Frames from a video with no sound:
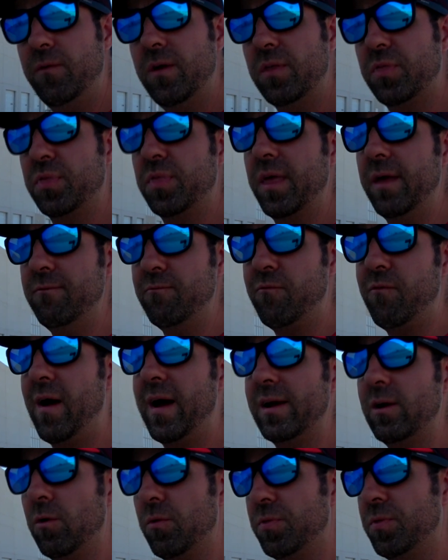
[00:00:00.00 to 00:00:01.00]
5th and
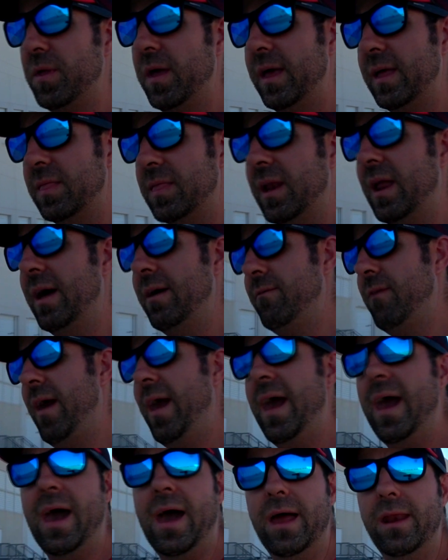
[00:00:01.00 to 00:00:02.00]
final thing that I've
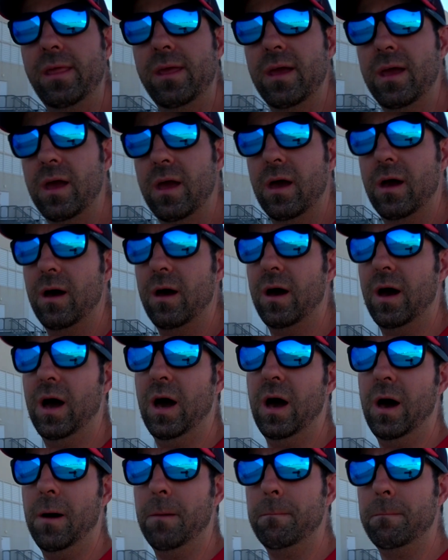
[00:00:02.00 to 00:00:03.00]
had
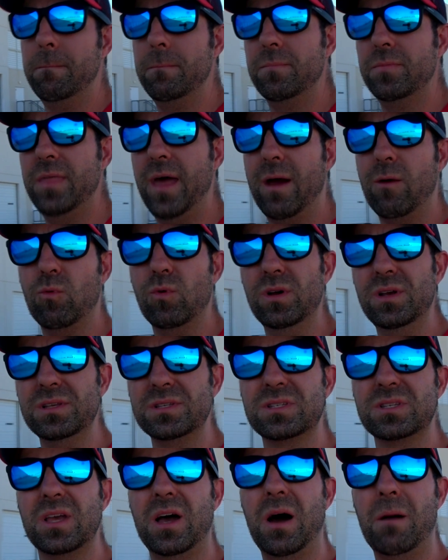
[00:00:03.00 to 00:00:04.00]
that
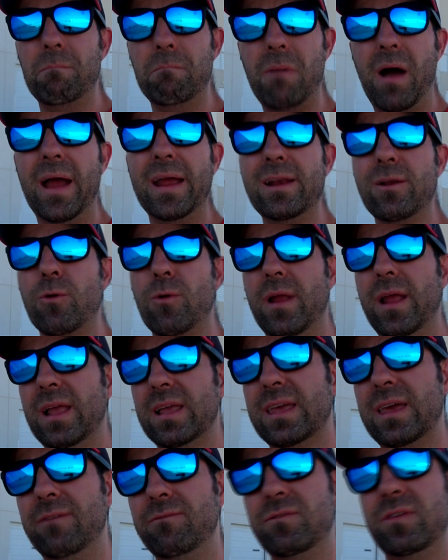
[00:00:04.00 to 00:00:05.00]
was a minor
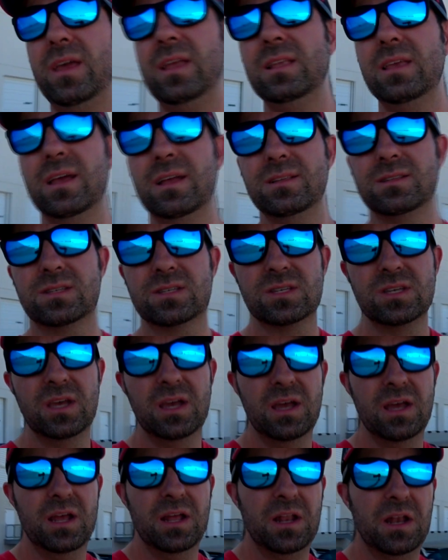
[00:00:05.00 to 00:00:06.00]
inconvenience,
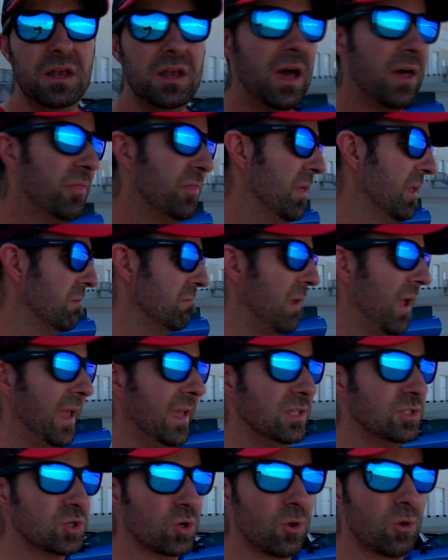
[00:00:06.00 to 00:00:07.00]
nothing
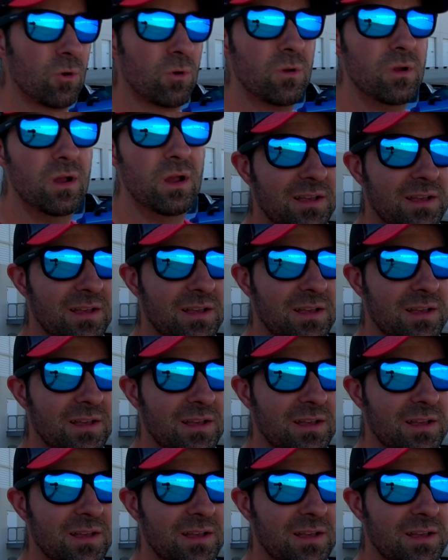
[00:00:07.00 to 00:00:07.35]
major.